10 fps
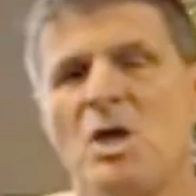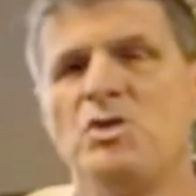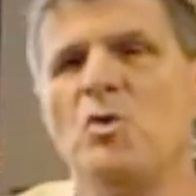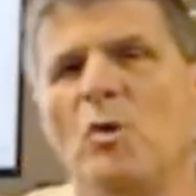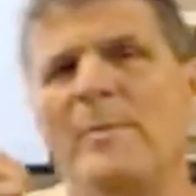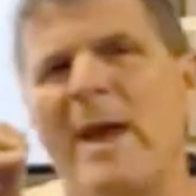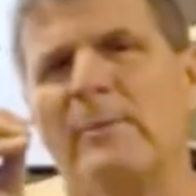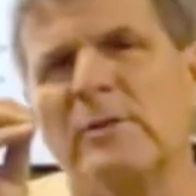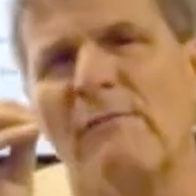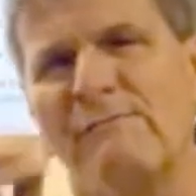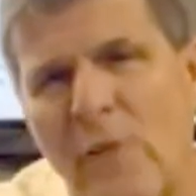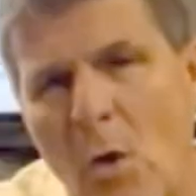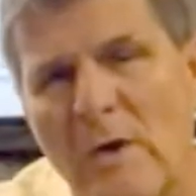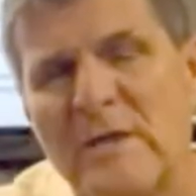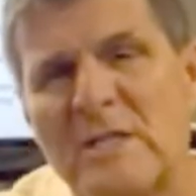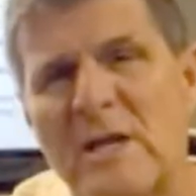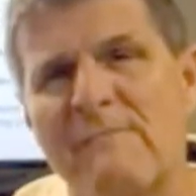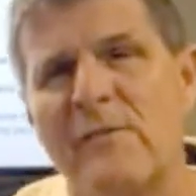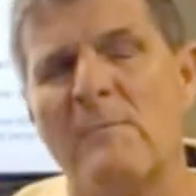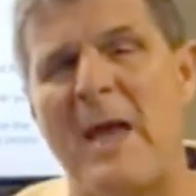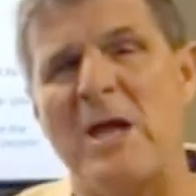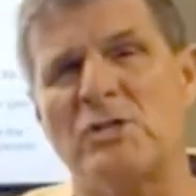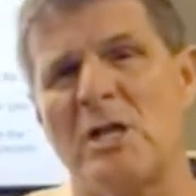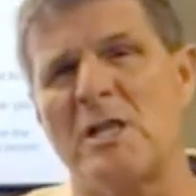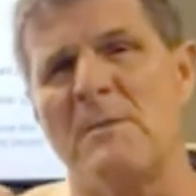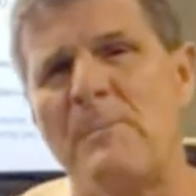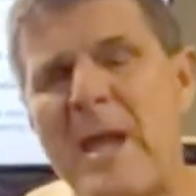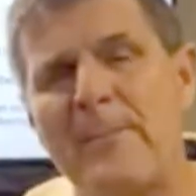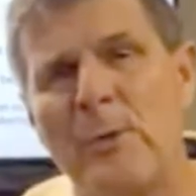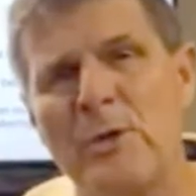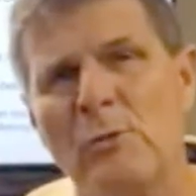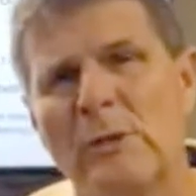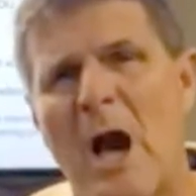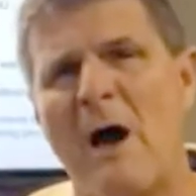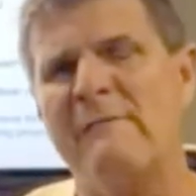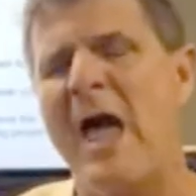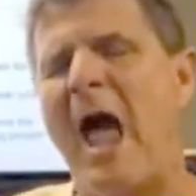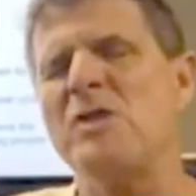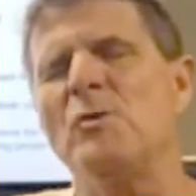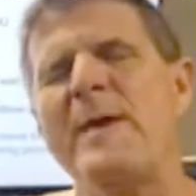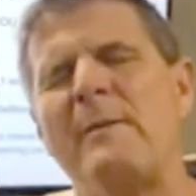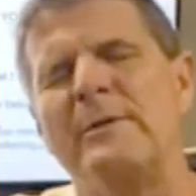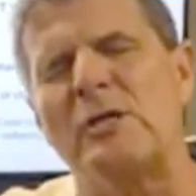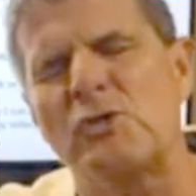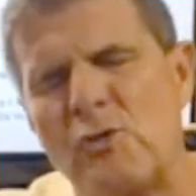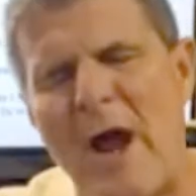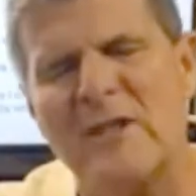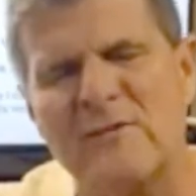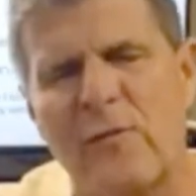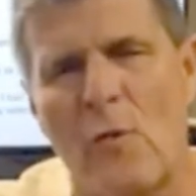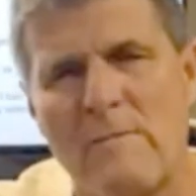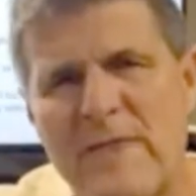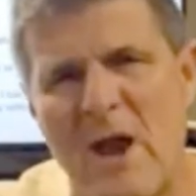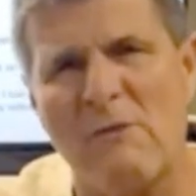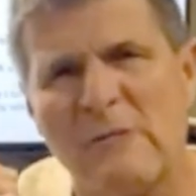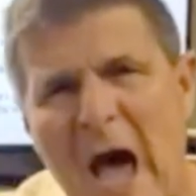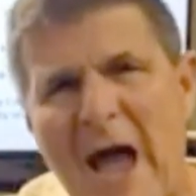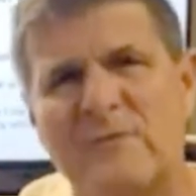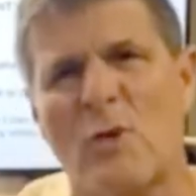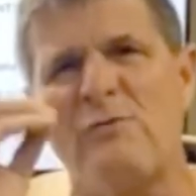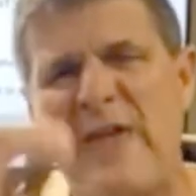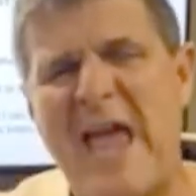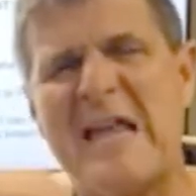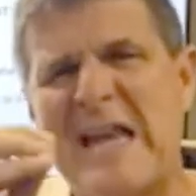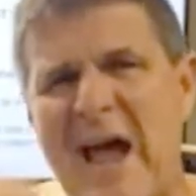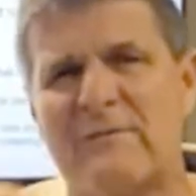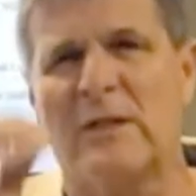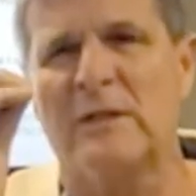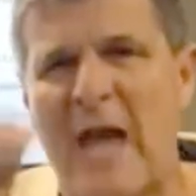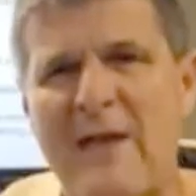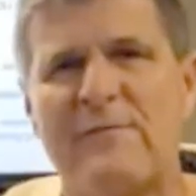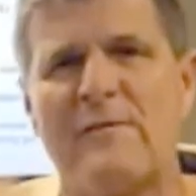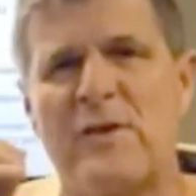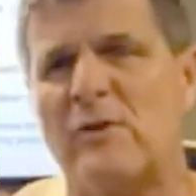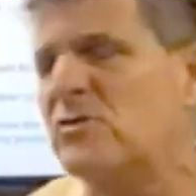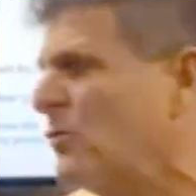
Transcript: You will be able to forward this information to the people you love, and you'll be able to transform their lives so they can have the life of their